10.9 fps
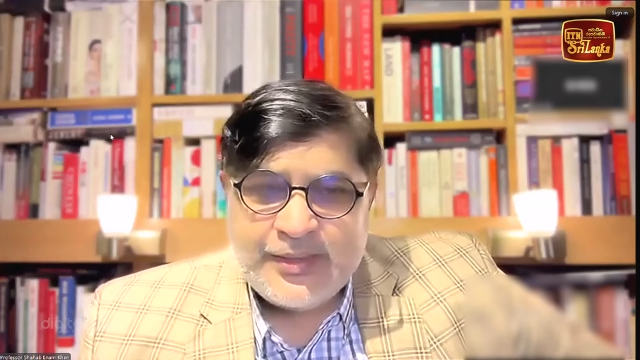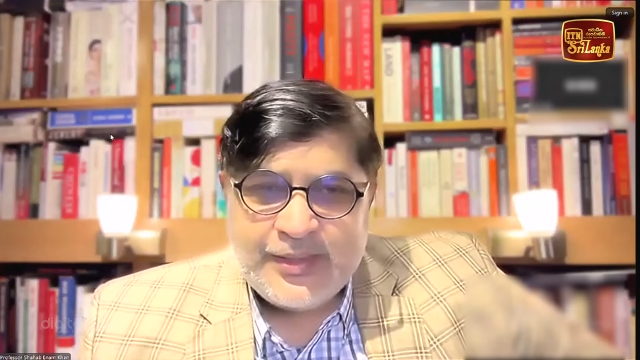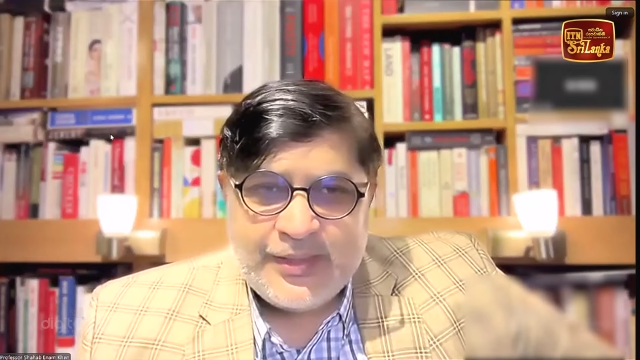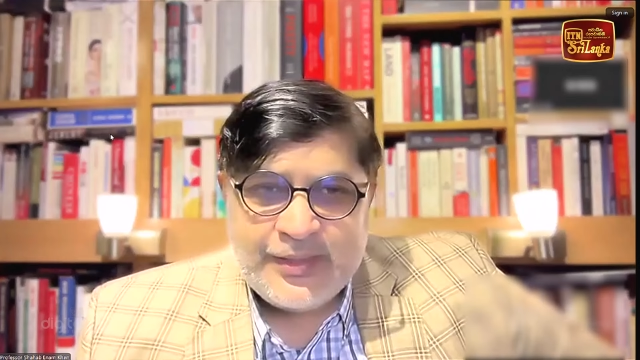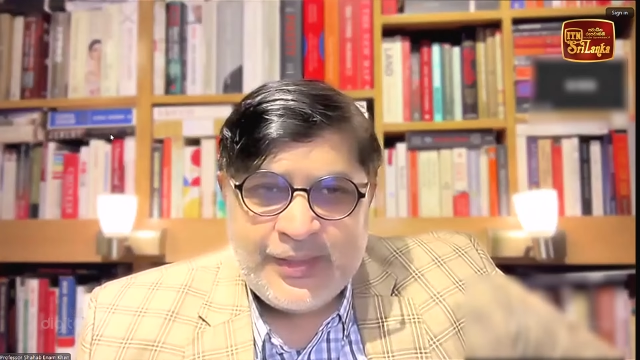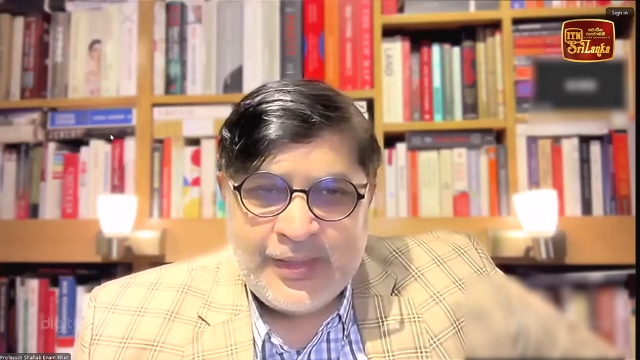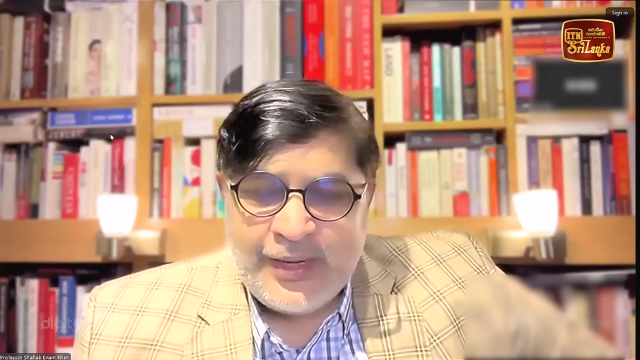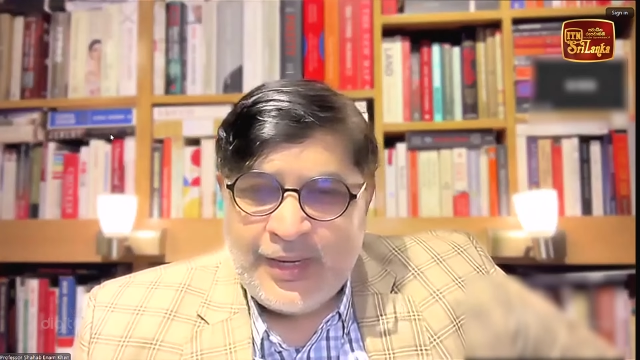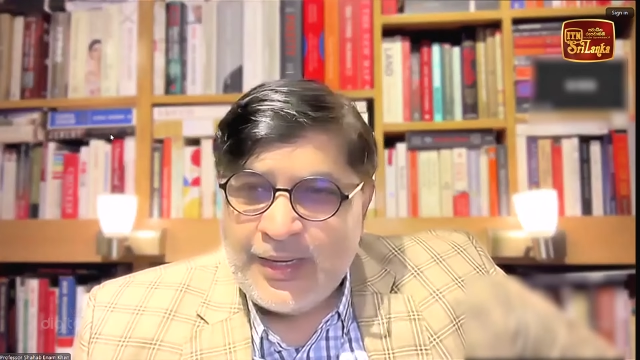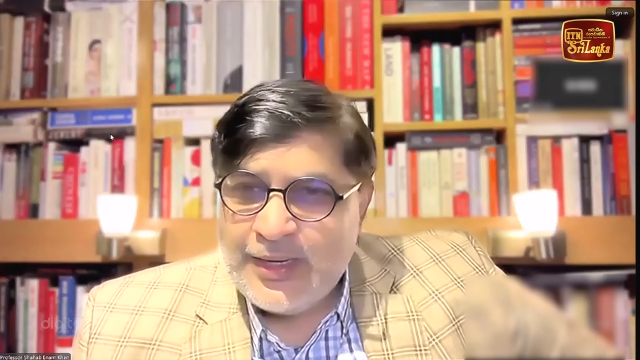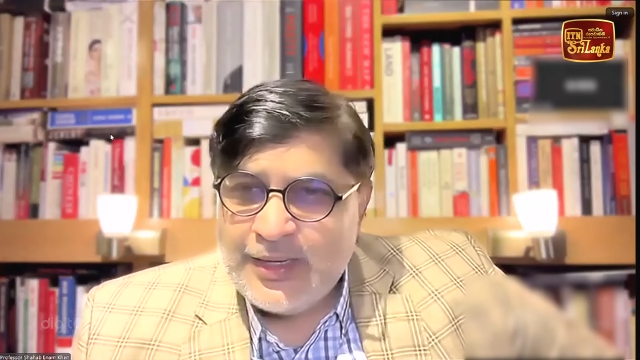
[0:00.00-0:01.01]

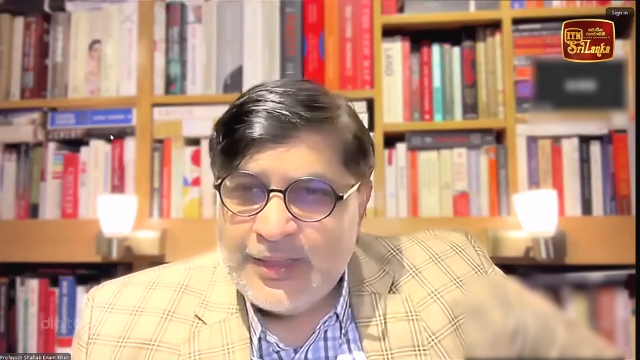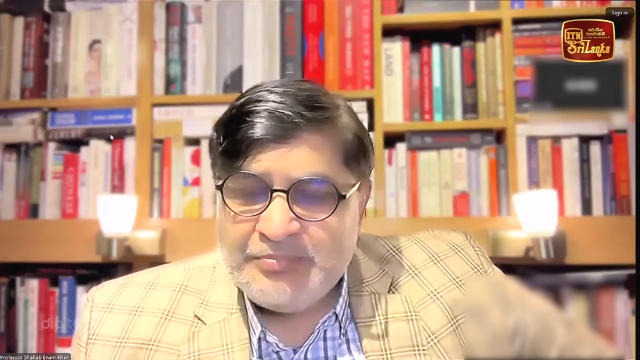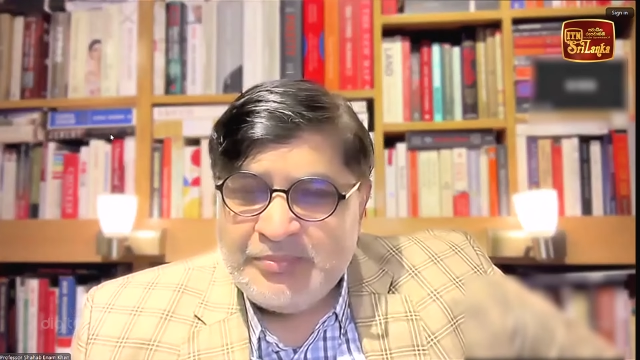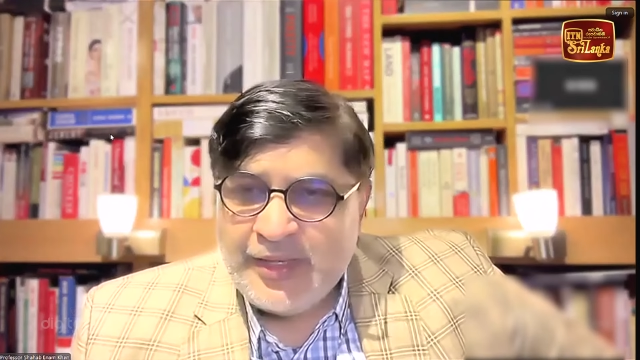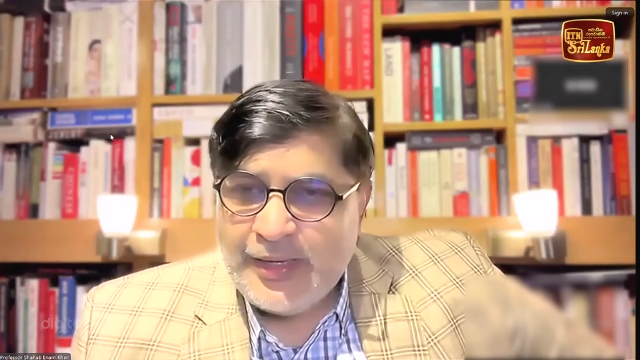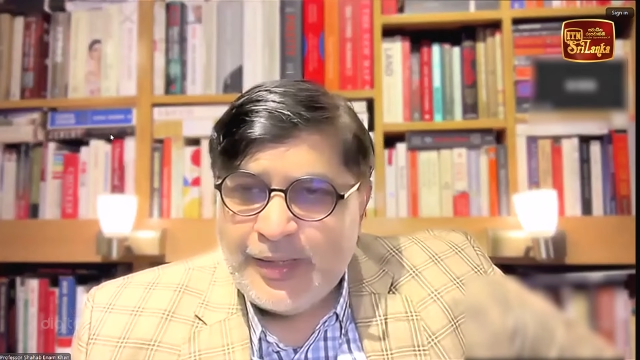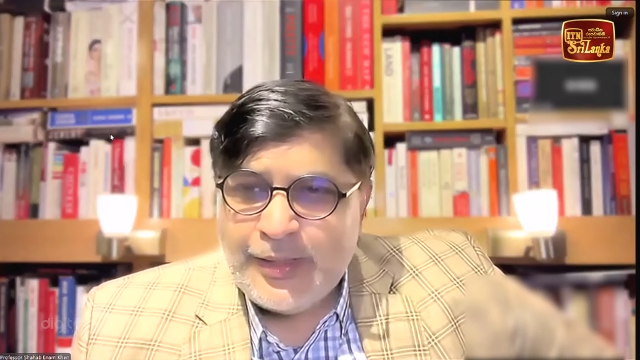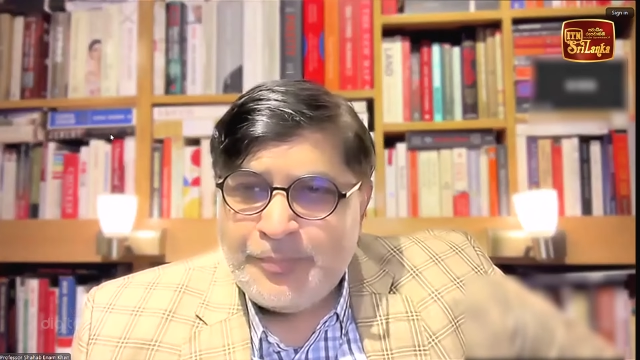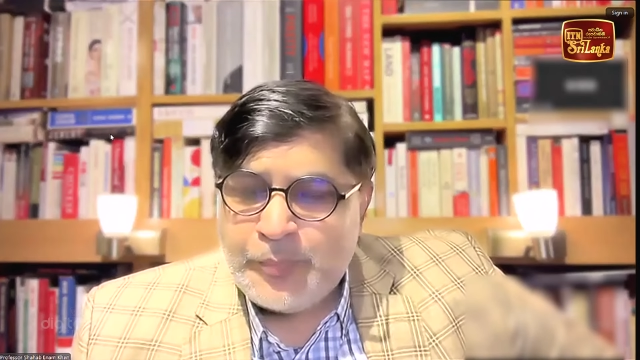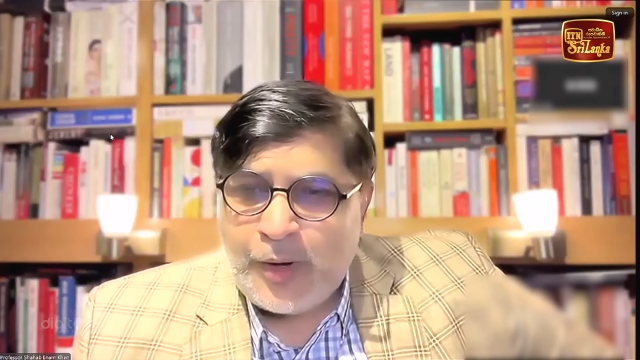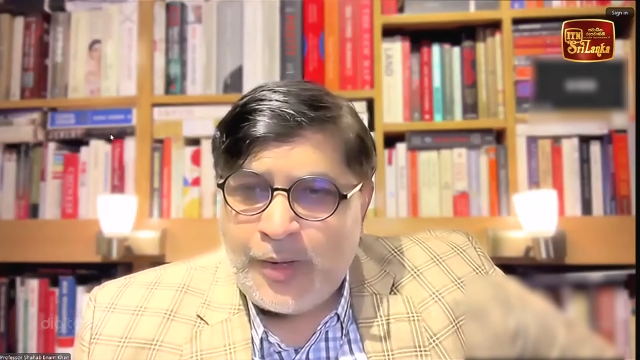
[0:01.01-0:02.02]
the
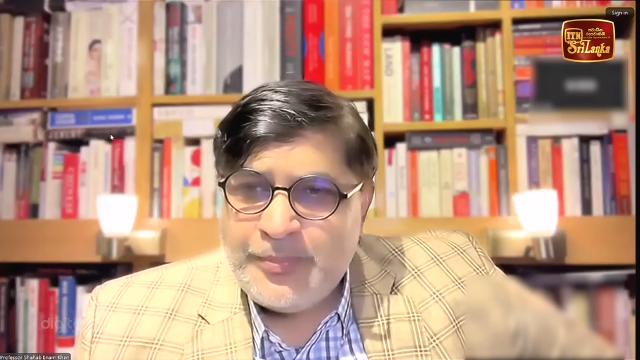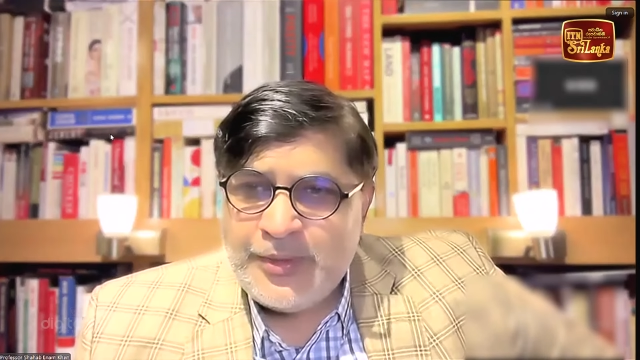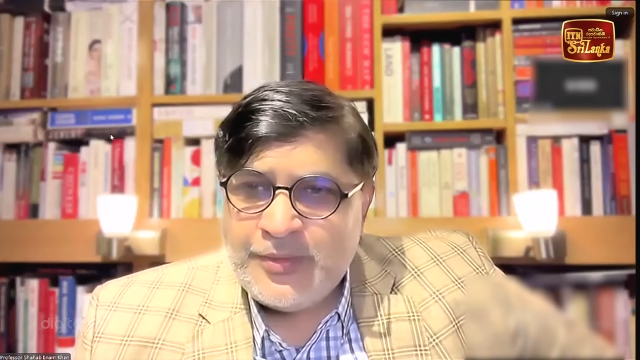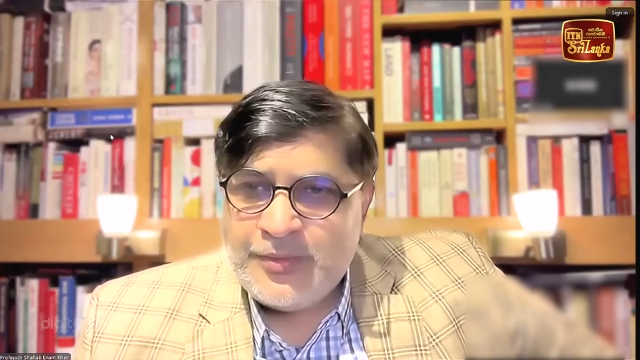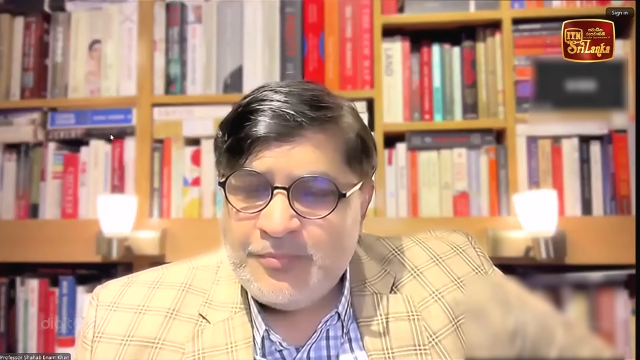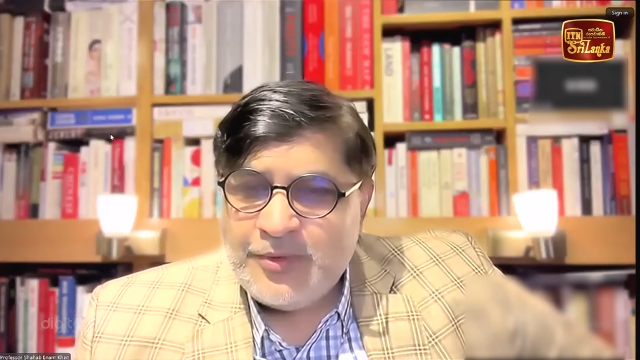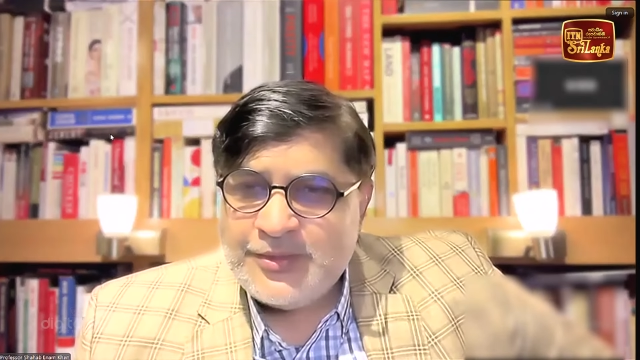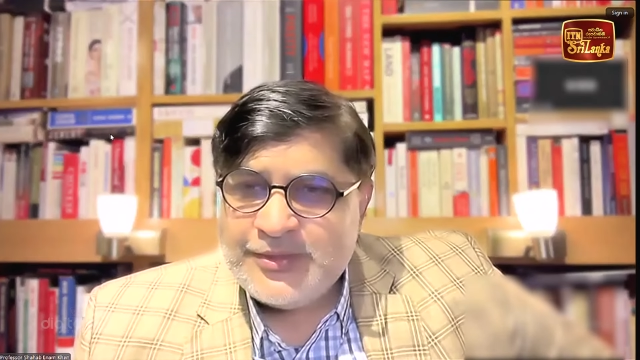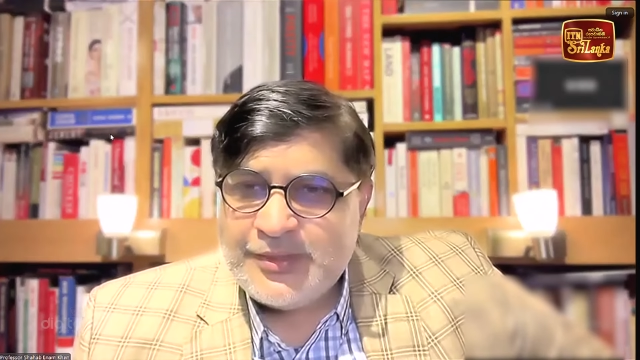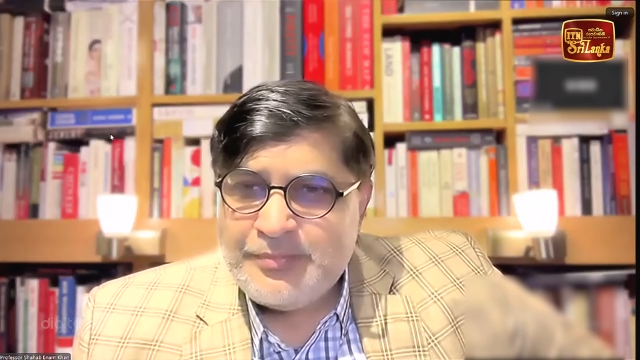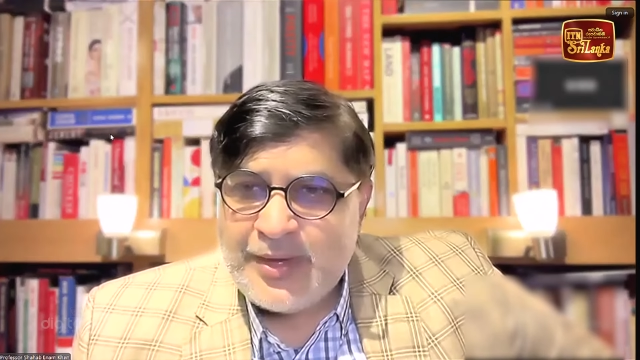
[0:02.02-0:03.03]
unemployment was
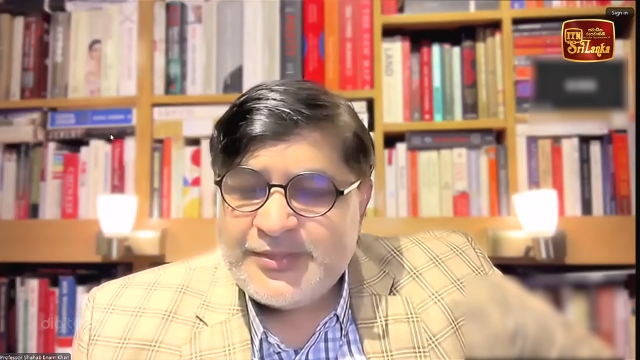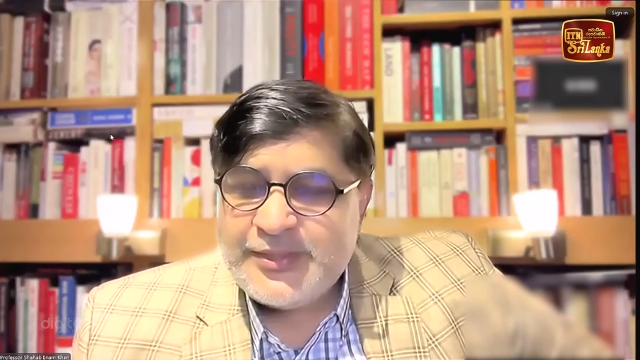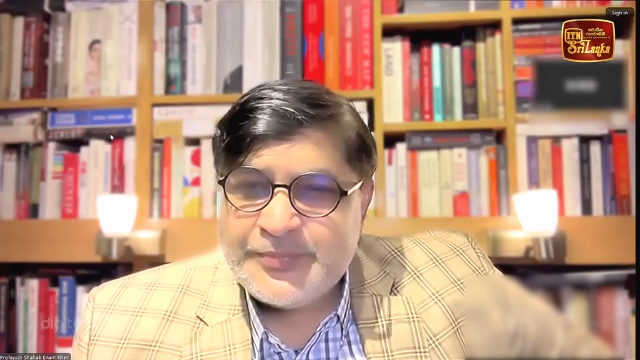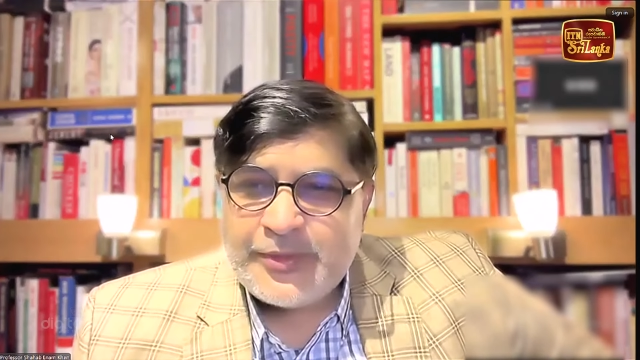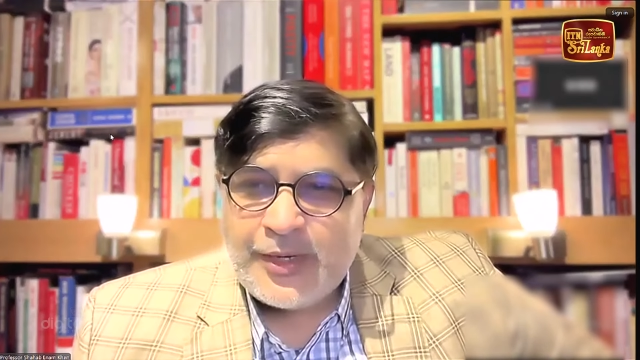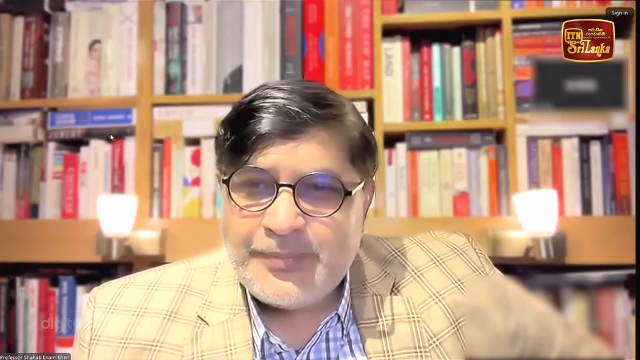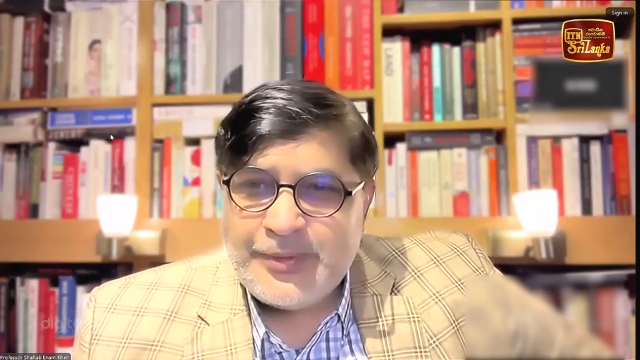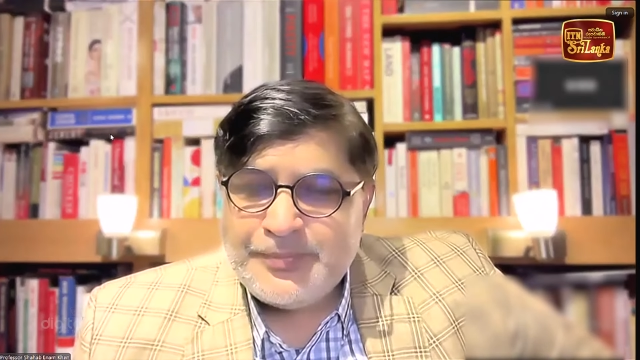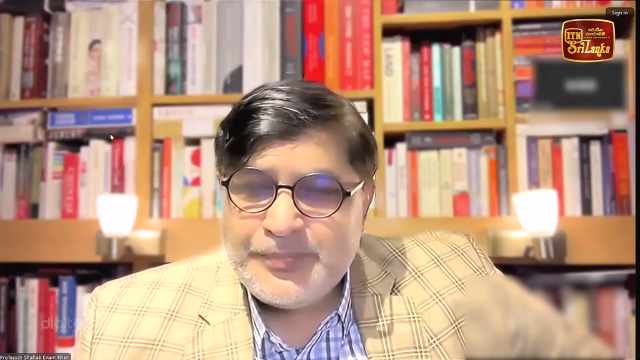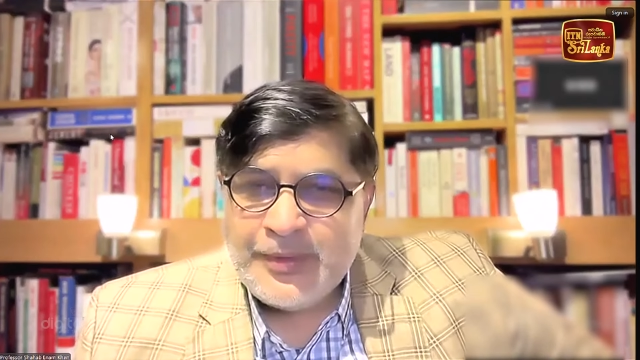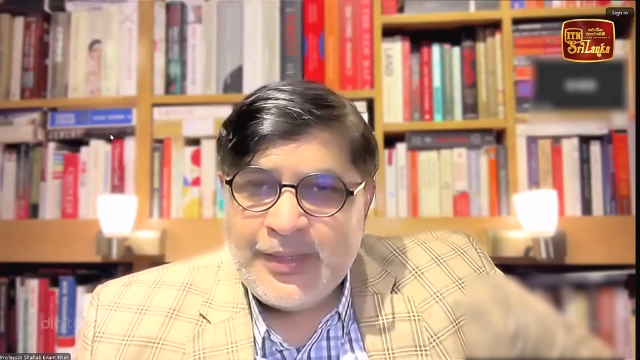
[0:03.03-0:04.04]
a massive problem.